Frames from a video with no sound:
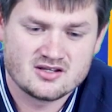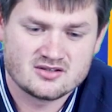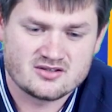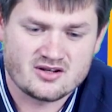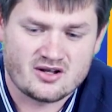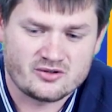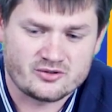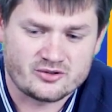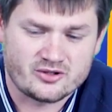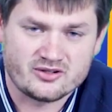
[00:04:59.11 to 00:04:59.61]

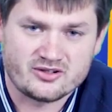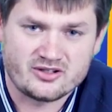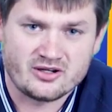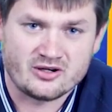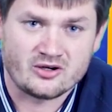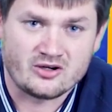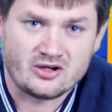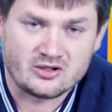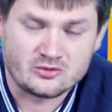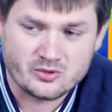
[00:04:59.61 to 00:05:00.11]
$1 a
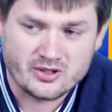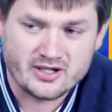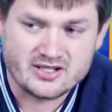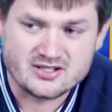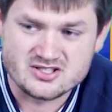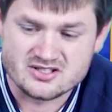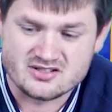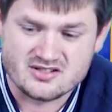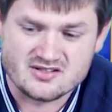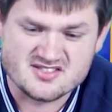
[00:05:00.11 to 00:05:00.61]
year on
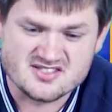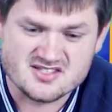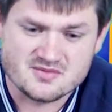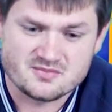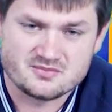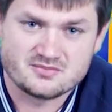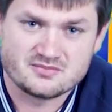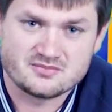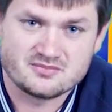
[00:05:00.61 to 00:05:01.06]
wages.